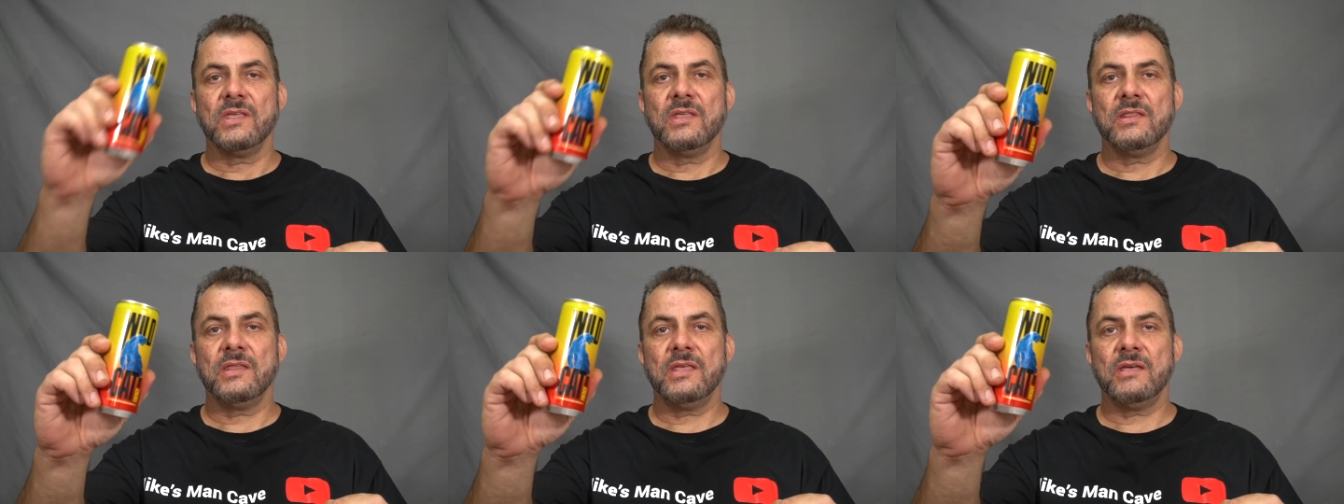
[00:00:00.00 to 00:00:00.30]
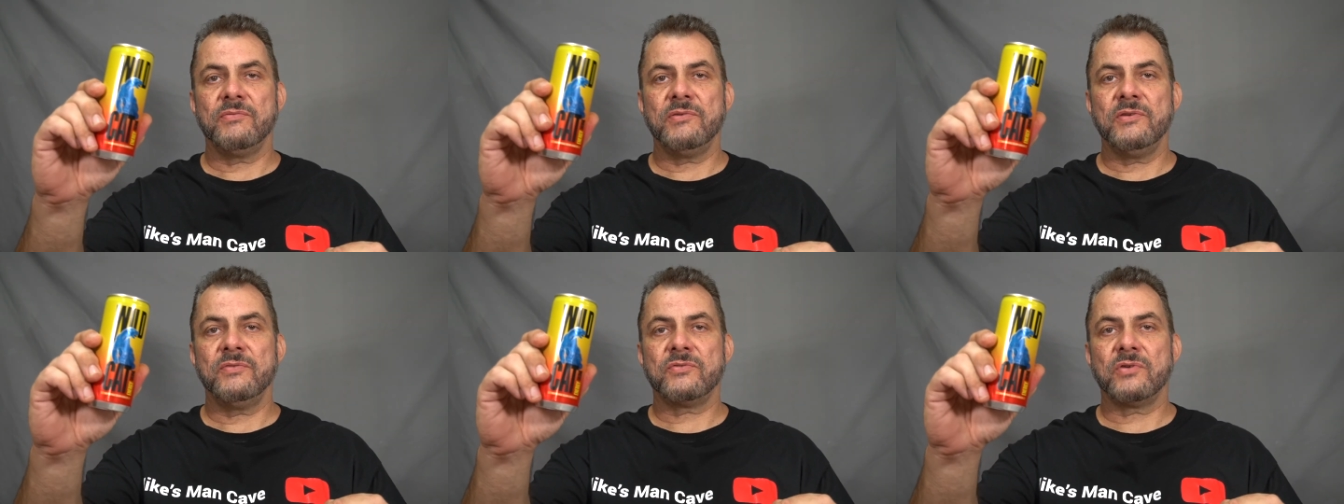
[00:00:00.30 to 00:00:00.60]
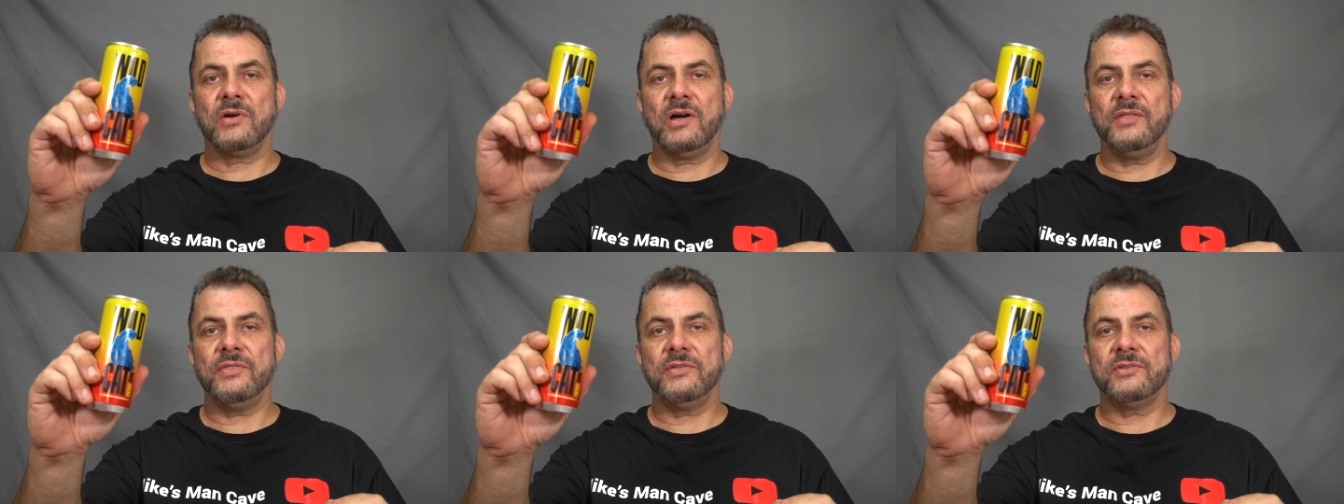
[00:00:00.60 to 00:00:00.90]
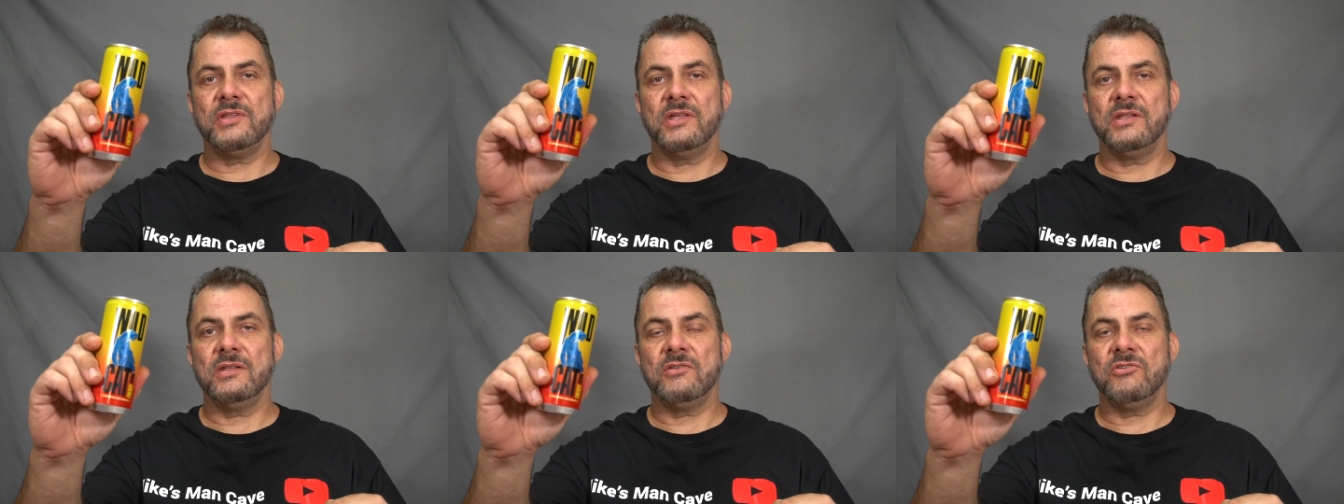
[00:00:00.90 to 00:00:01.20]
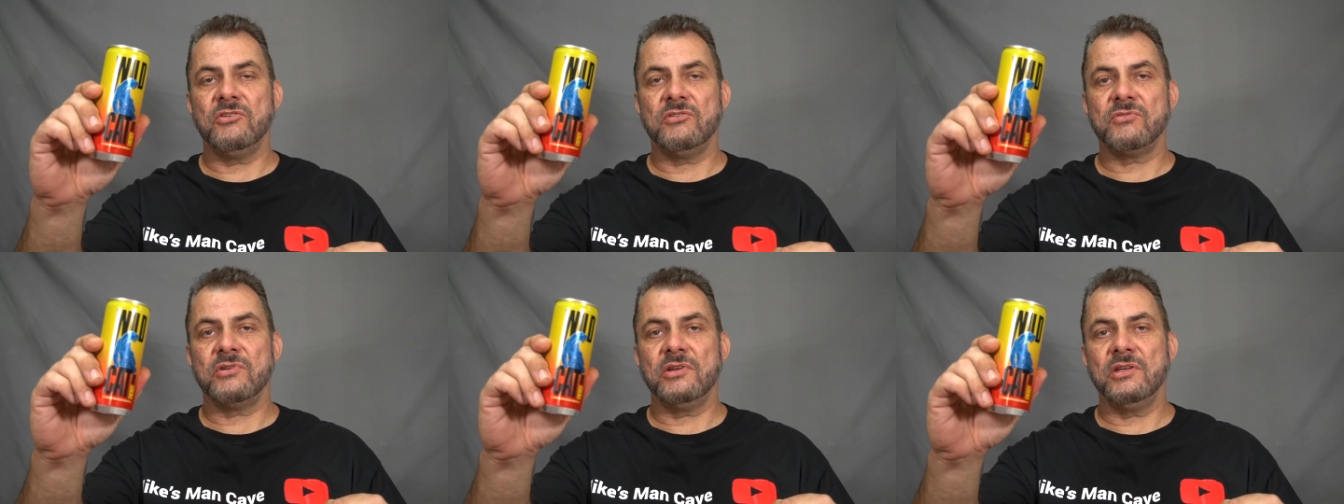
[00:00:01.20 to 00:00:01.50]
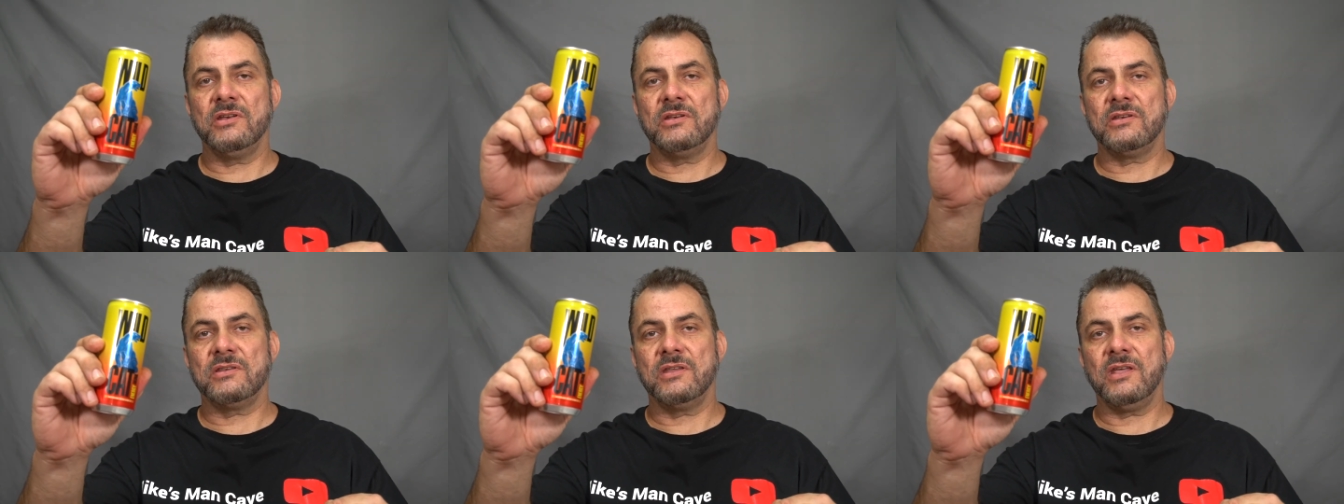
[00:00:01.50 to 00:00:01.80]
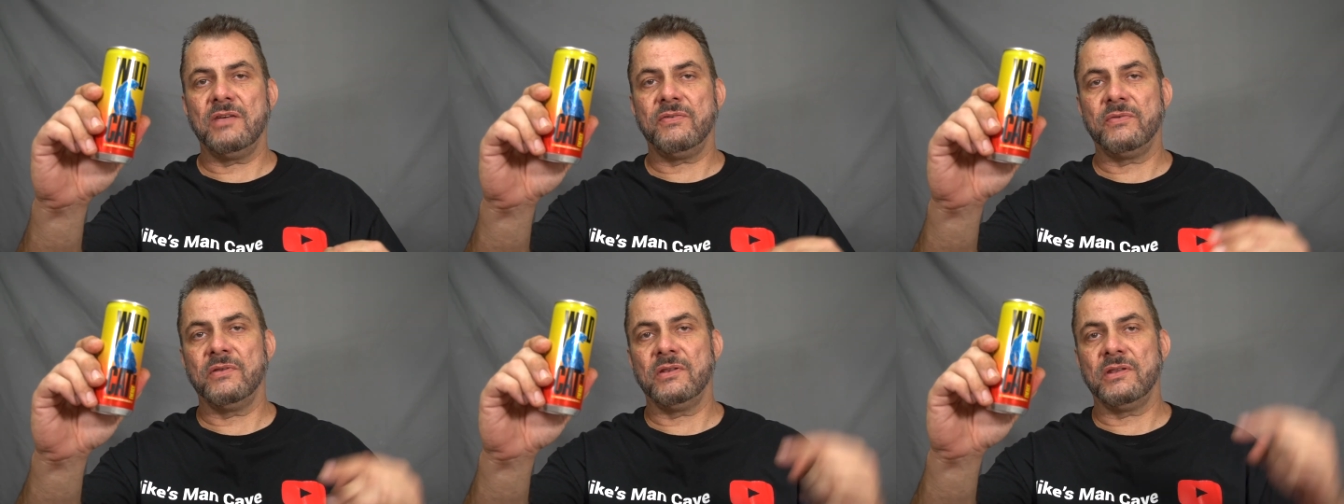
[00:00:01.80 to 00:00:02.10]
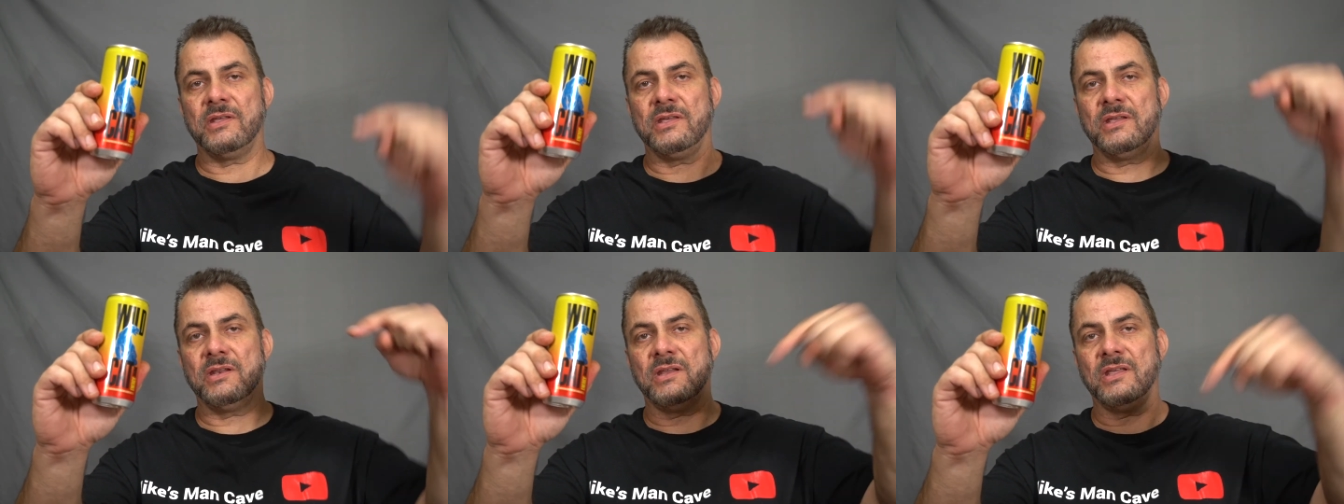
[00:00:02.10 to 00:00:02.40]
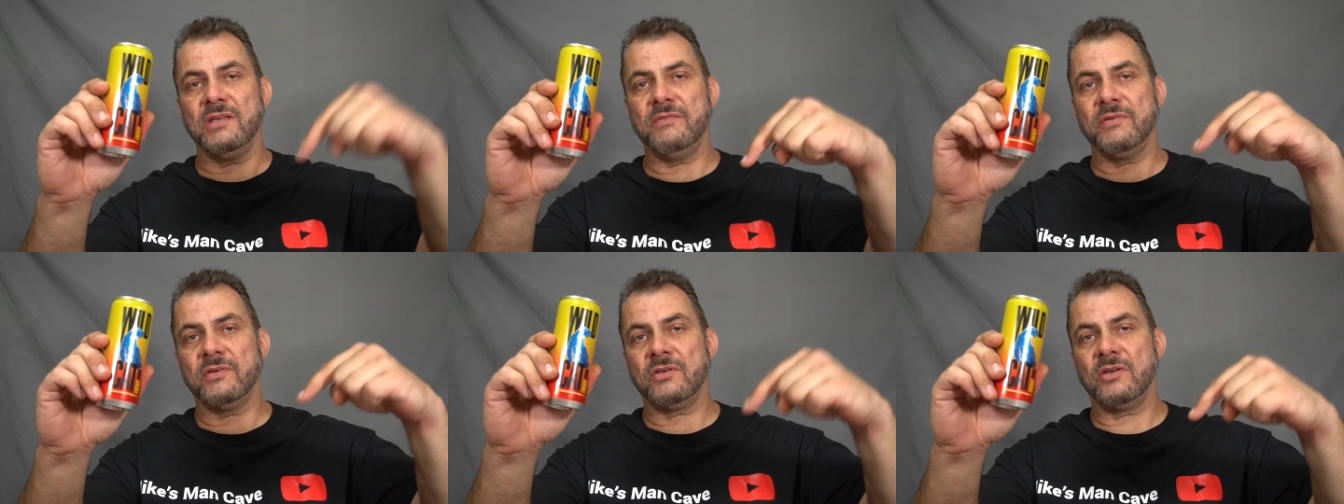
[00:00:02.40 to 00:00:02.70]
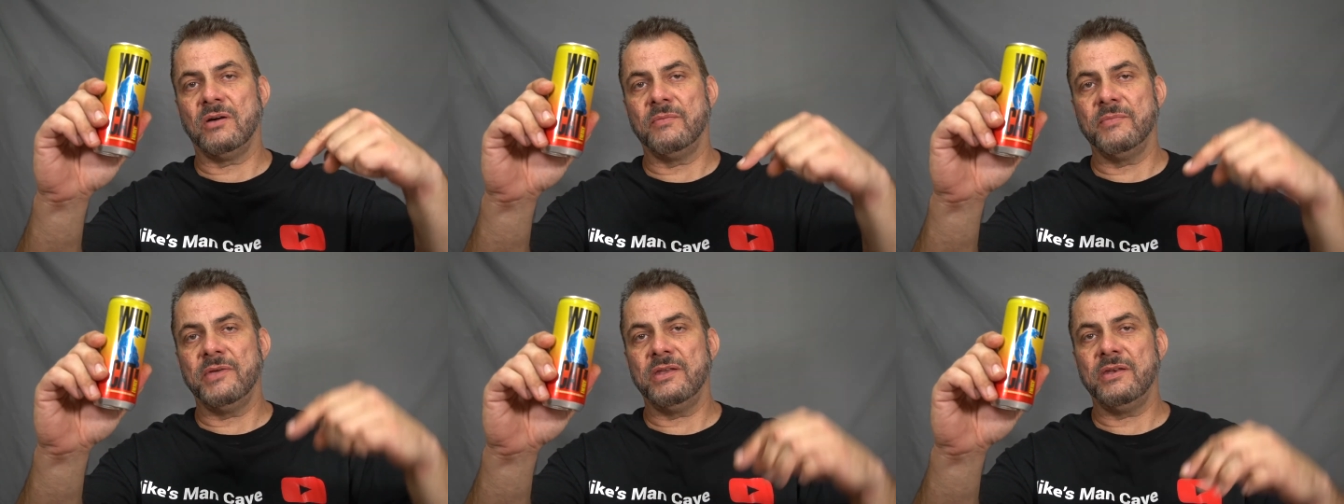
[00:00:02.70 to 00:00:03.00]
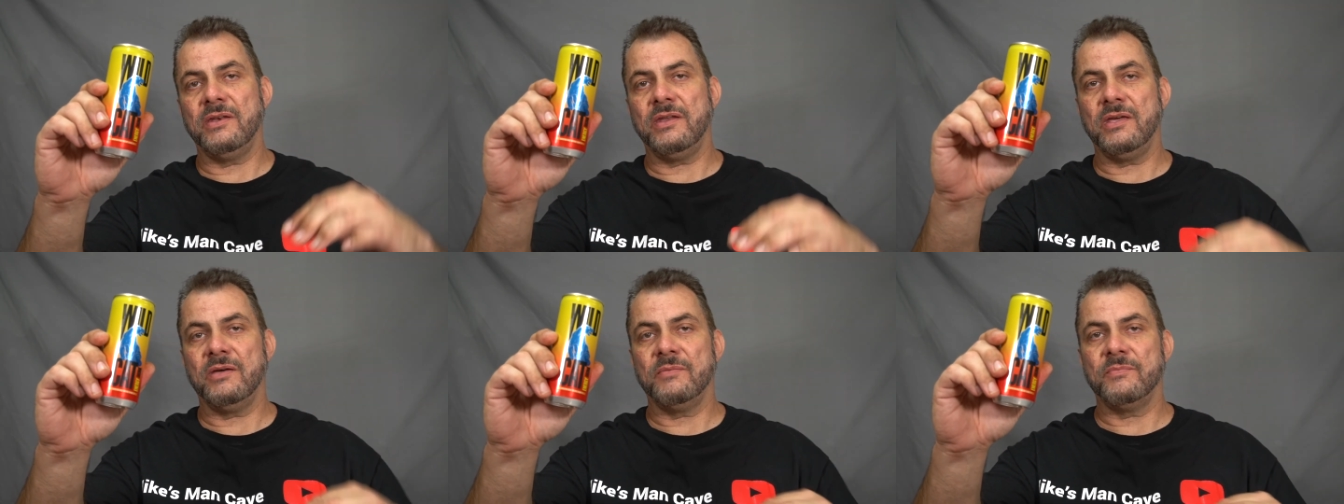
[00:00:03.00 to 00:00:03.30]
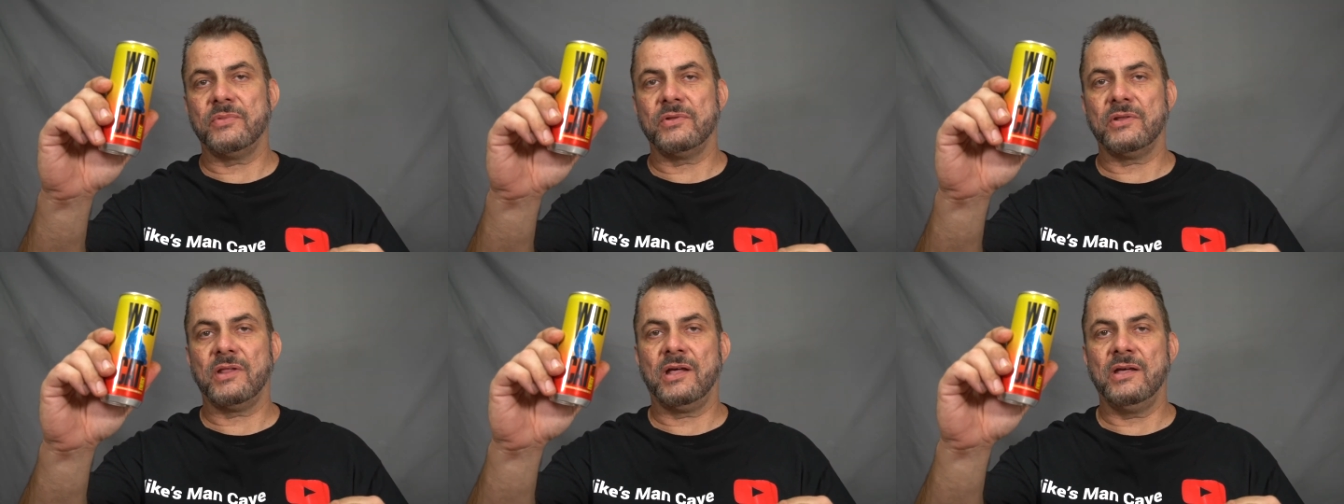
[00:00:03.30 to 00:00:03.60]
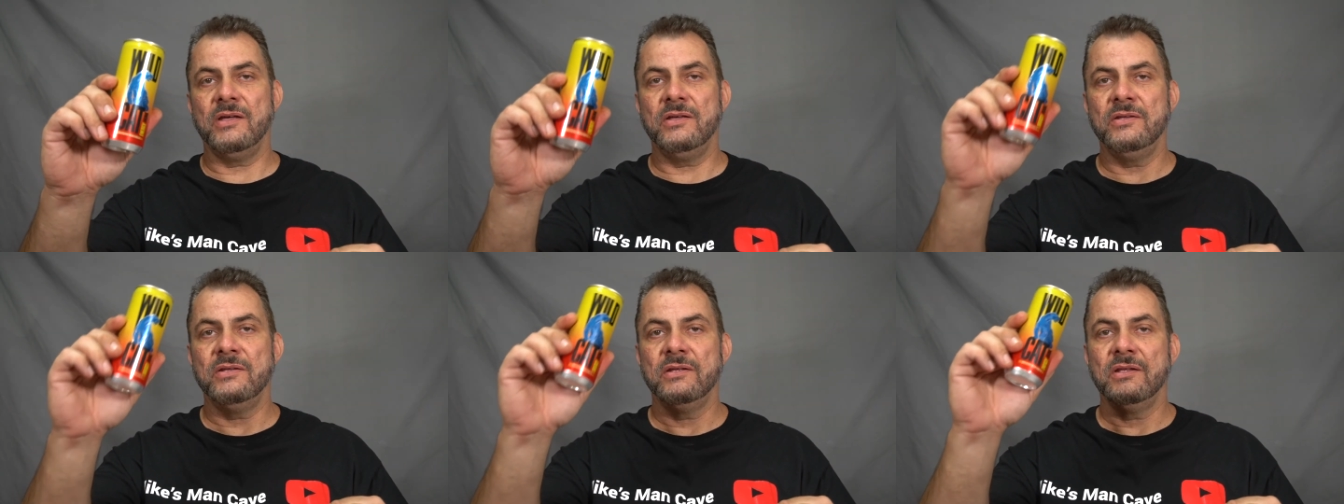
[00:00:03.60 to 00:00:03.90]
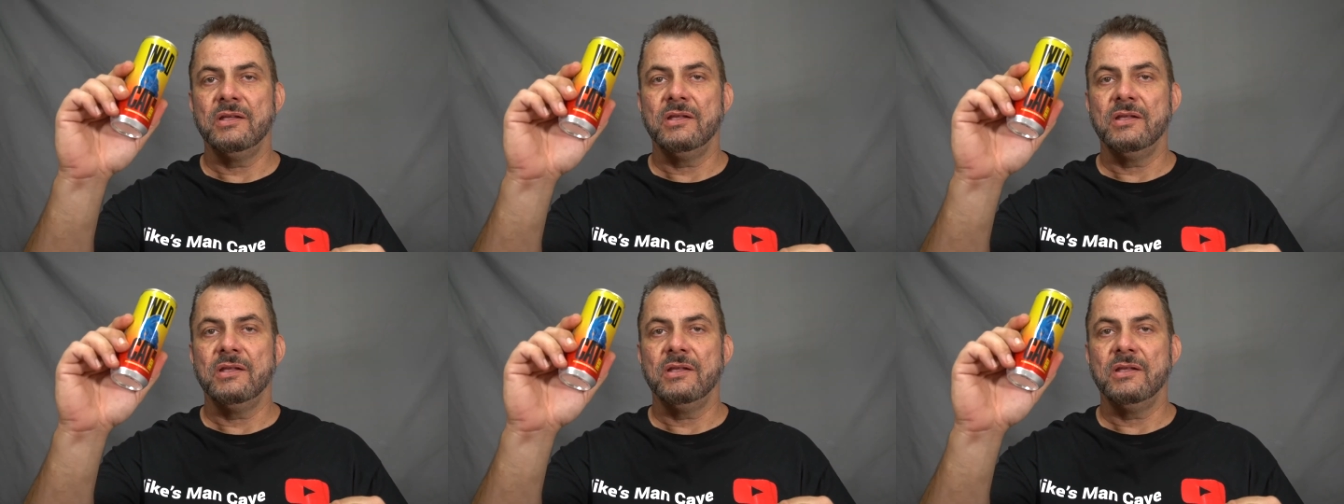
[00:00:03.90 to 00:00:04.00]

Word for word: Now if you've tried this energy drink, definitely leave a comment down below